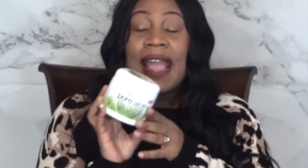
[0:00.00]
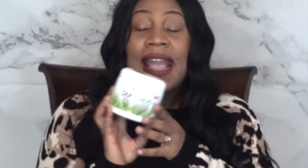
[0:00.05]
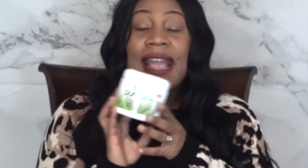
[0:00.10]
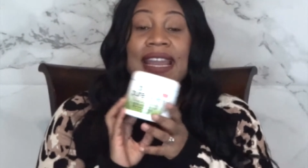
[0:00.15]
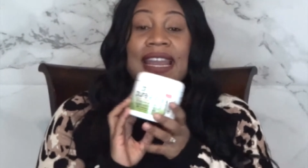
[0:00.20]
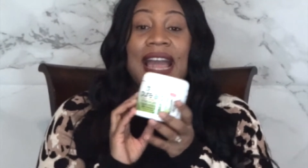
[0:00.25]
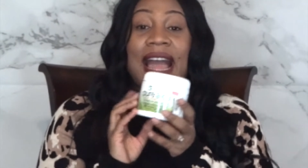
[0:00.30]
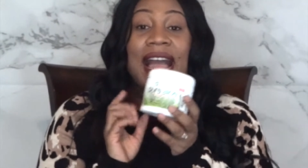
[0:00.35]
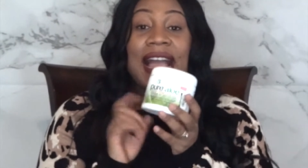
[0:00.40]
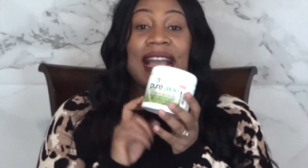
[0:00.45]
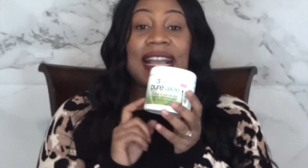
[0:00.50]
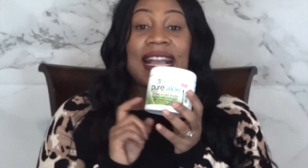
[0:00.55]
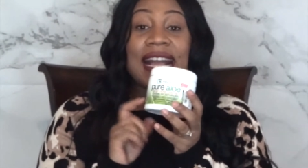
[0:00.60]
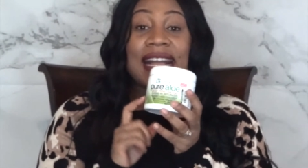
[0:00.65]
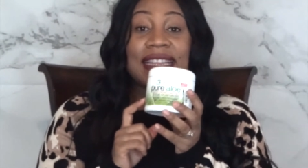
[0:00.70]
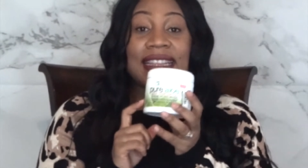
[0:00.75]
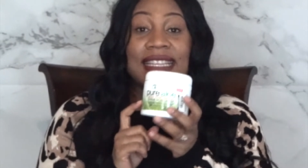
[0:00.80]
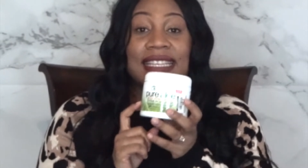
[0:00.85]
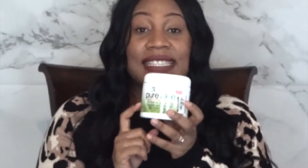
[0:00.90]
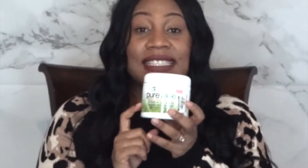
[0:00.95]
And I
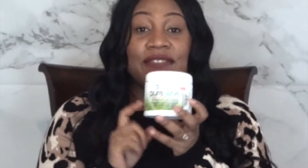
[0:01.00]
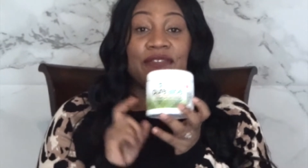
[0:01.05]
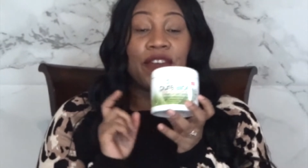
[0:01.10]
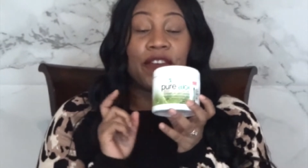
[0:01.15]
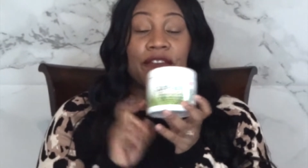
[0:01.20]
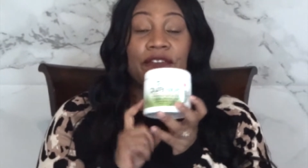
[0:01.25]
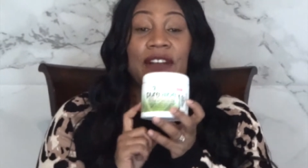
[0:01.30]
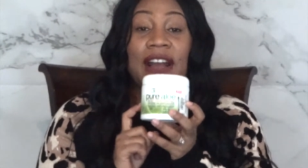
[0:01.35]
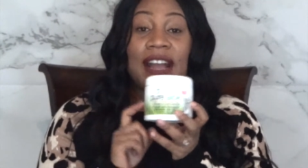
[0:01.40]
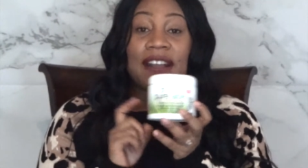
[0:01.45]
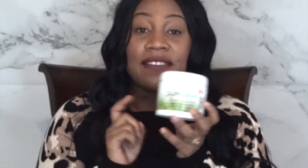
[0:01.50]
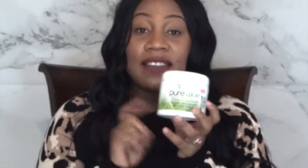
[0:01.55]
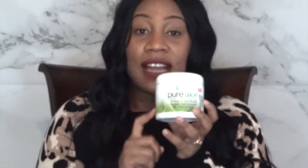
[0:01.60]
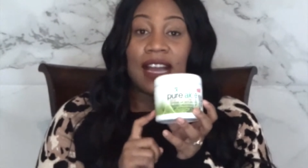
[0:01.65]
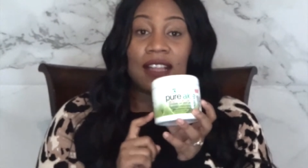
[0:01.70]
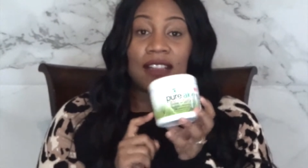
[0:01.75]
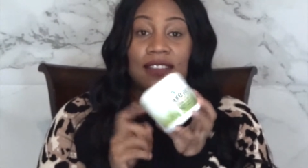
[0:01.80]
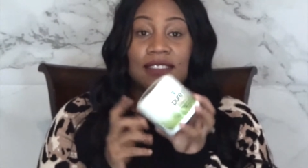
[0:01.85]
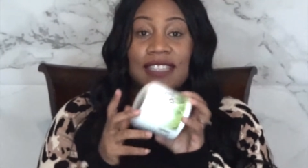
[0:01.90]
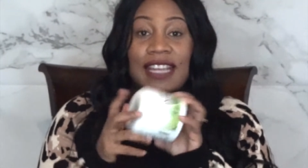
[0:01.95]
got this for
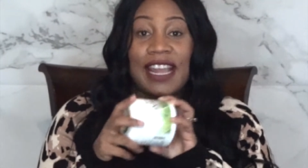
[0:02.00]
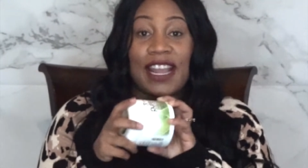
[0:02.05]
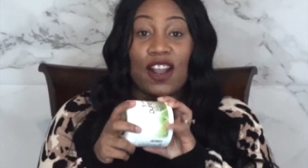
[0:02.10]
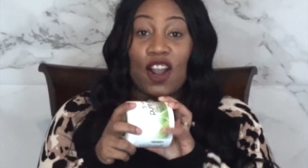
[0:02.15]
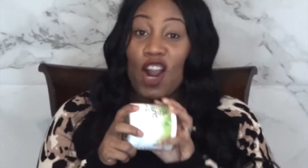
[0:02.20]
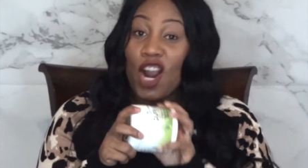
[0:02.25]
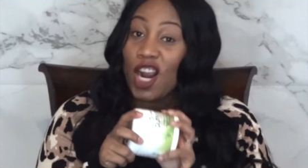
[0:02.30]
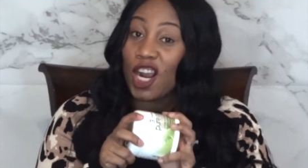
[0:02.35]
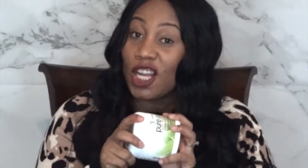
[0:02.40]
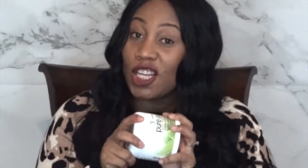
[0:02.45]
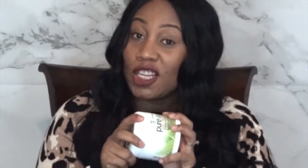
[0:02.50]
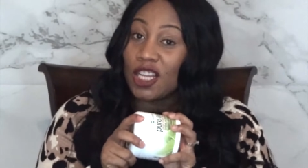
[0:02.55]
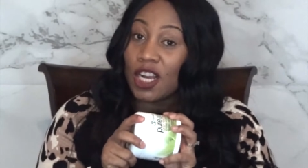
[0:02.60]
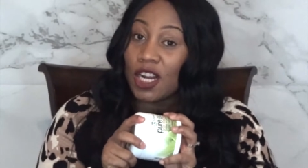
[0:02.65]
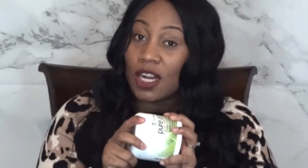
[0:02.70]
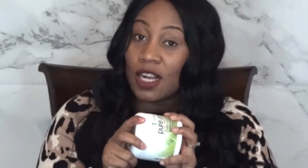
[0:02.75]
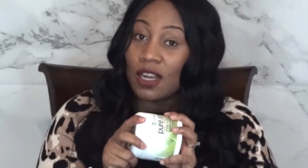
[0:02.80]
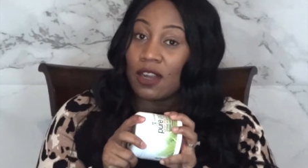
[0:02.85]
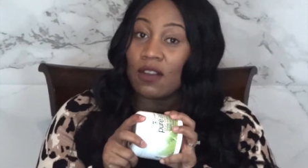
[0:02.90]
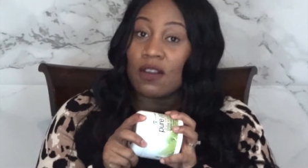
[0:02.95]
$5 at Cargo
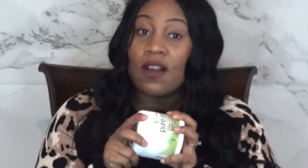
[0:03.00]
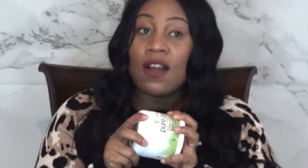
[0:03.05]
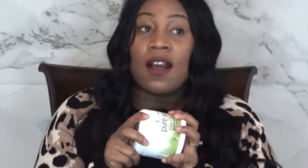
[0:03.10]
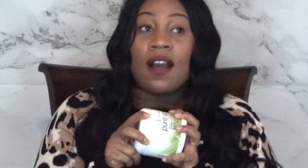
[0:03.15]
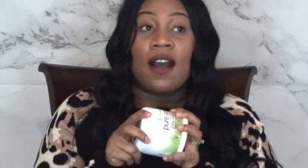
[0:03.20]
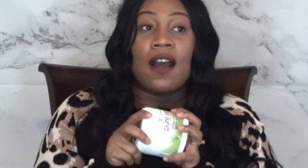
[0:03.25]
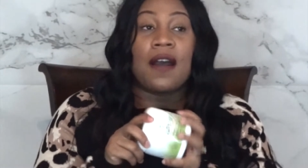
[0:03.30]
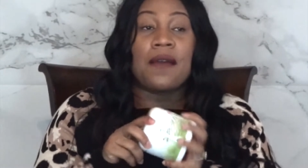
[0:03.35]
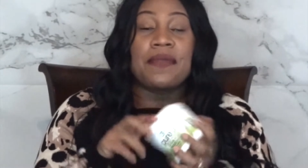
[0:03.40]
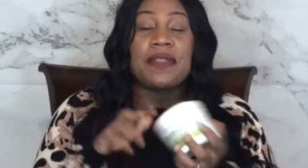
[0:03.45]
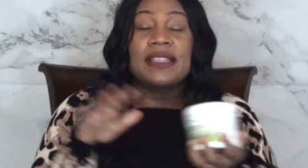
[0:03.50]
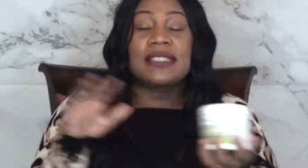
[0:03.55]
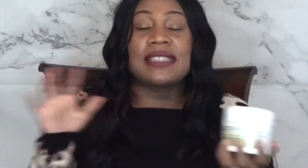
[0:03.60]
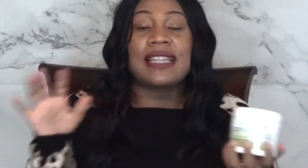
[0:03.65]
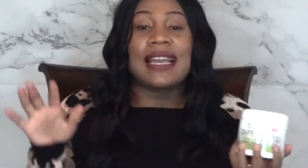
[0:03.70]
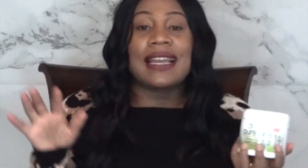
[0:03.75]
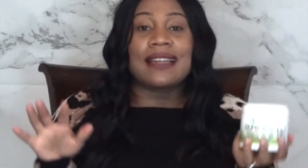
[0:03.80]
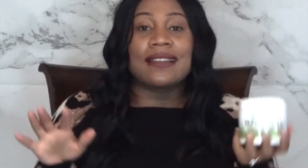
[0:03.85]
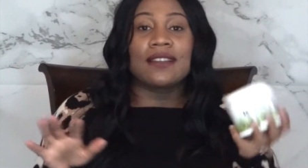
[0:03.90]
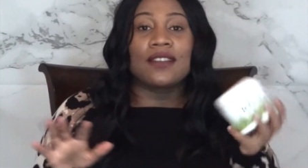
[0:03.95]
Largo. Um, it's
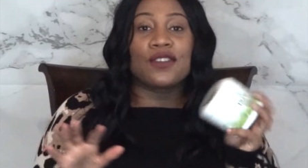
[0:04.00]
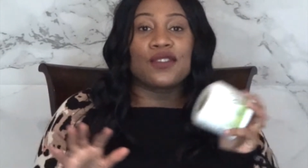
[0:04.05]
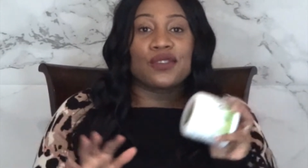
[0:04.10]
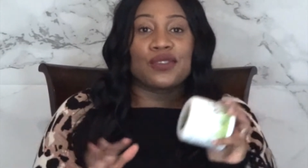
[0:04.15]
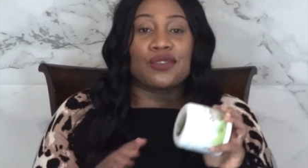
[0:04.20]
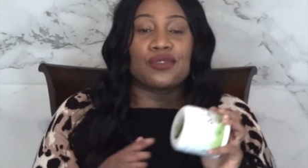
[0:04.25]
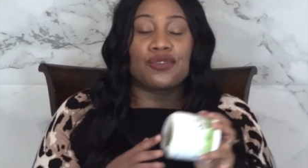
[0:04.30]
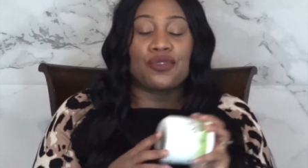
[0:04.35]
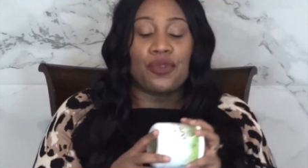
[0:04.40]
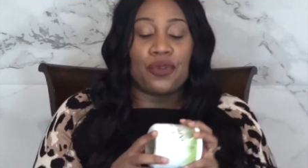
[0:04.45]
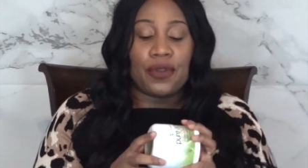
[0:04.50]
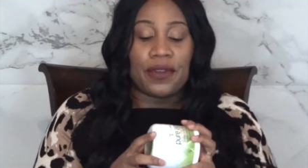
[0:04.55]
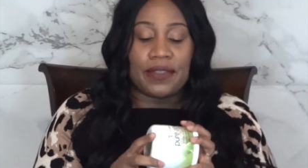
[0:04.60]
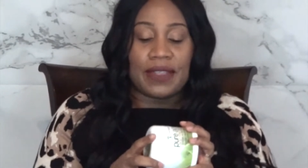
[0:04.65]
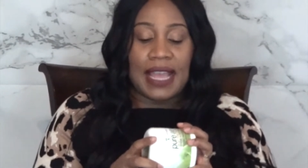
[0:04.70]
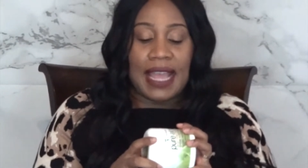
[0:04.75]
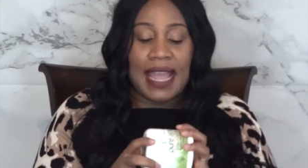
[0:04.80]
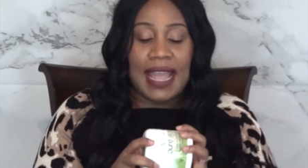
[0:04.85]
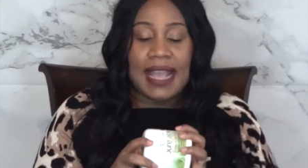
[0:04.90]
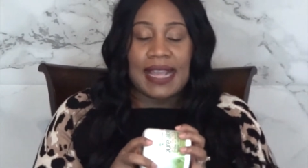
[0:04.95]
like a little store
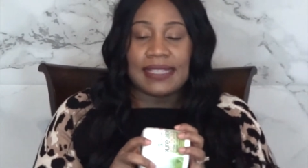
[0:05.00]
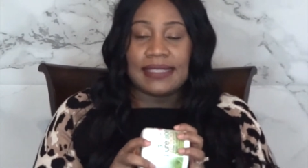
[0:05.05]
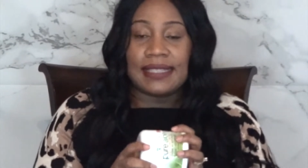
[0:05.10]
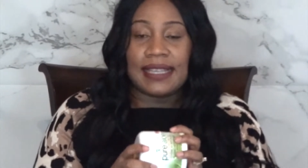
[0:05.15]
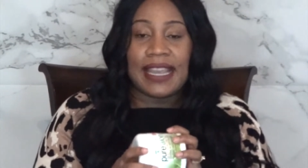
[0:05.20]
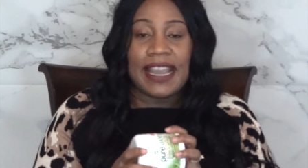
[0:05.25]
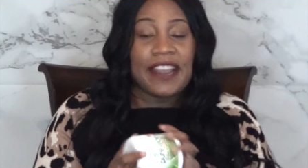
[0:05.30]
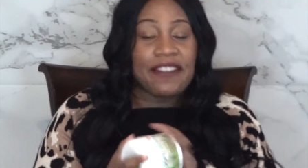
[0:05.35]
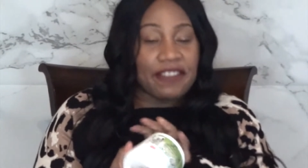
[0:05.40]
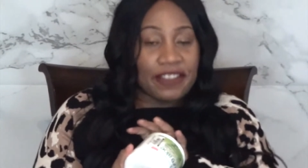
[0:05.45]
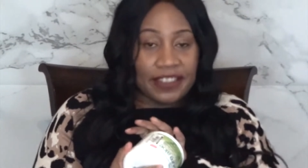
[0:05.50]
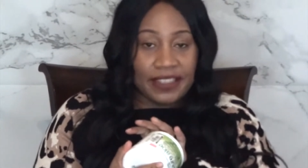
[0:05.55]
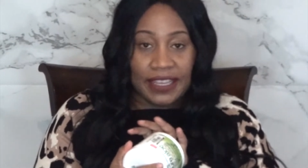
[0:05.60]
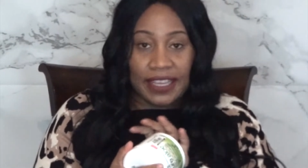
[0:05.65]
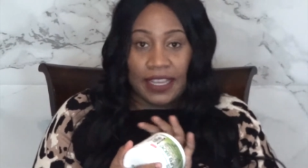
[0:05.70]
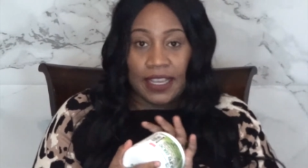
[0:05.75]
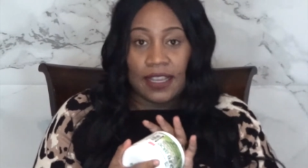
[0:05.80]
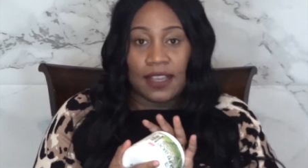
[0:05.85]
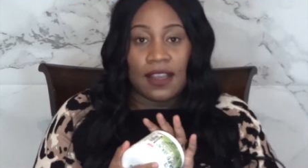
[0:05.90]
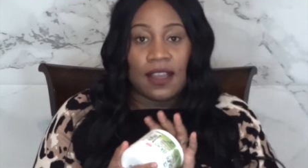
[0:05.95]
that has
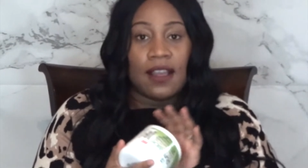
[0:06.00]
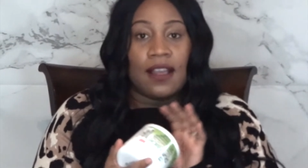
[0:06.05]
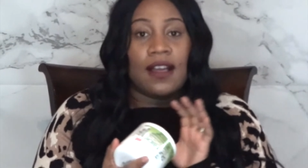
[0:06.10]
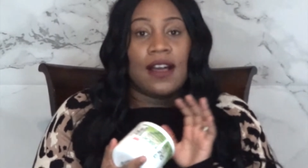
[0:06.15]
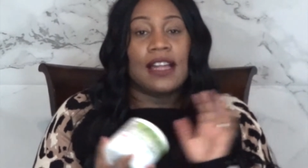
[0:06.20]
everything.